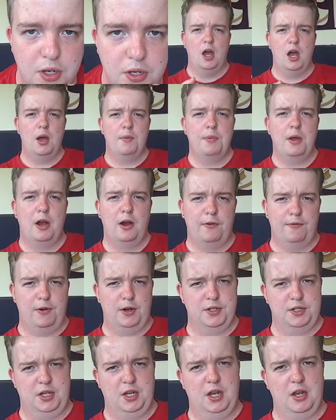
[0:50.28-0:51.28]
I'm
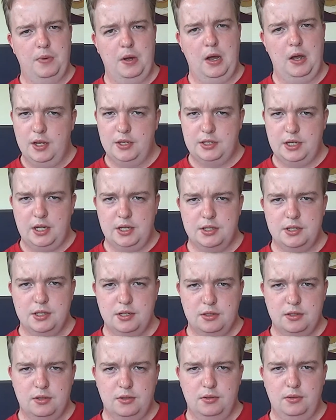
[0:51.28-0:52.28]
paraphrasing here, but his
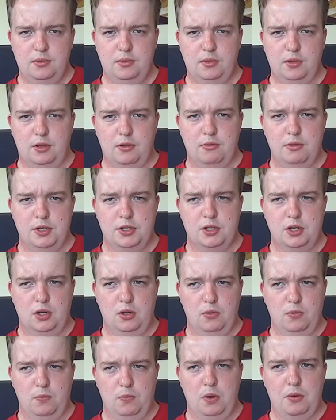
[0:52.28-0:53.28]
answer to the
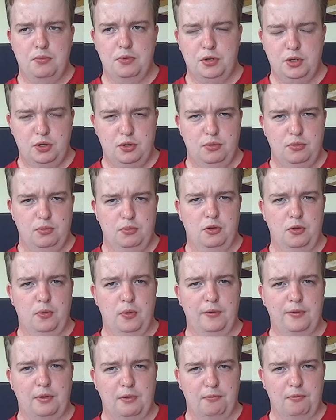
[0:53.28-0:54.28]
question, what would you
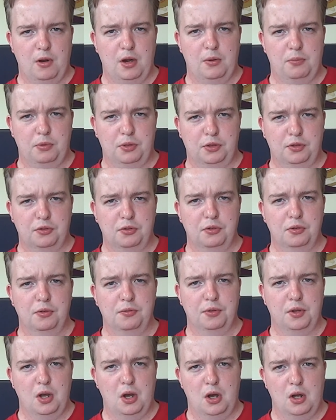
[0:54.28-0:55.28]
do if confronted with the truth
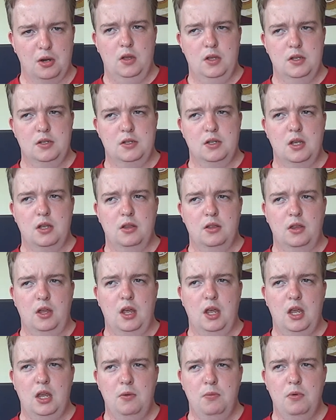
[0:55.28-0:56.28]
of God, is
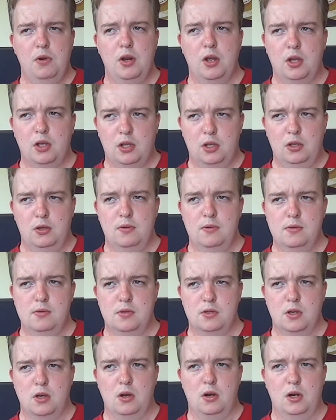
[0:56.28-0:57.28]
that he would
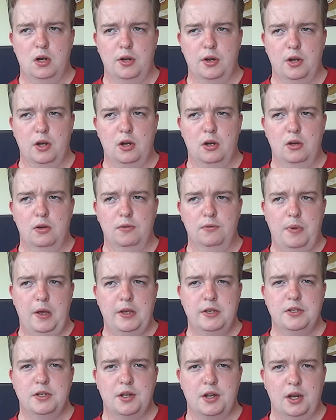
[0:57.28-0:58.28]
accuse God of
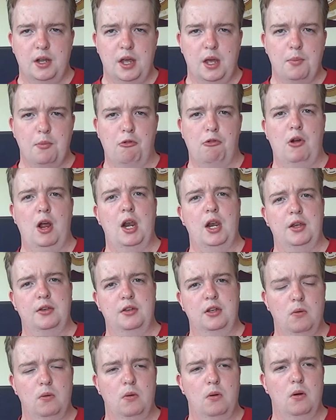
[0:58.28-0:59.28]
basically
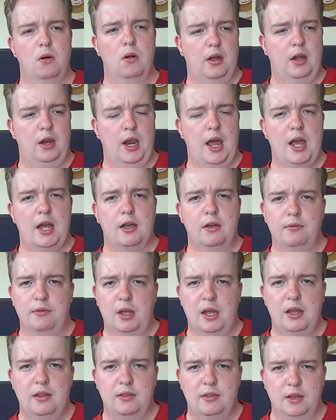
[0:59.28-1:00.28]
immorality, or a lack of
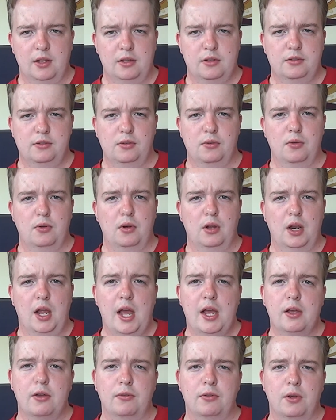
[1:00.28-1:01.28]
ethics, or a
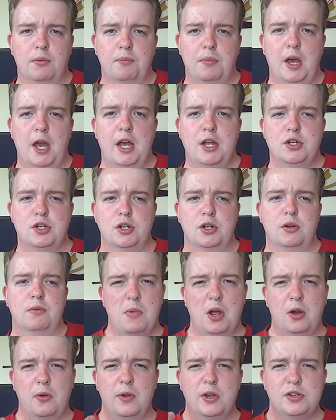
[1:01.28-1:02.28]
lack of compassion.
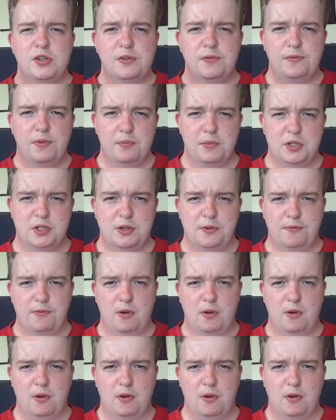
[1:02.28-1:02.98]
My question for Mr.